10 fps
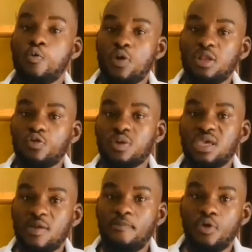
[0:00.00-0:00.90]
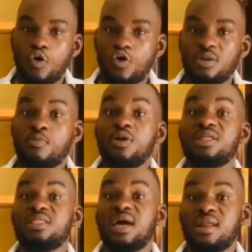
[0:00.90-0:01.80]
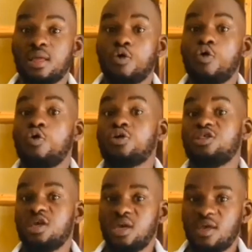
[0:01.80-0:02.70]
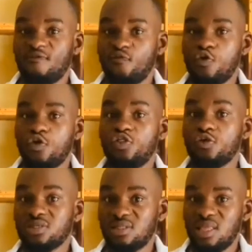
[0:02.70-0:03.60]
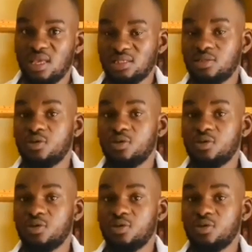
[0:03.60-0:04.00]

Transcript: when you keep on monitoring or checking for those things,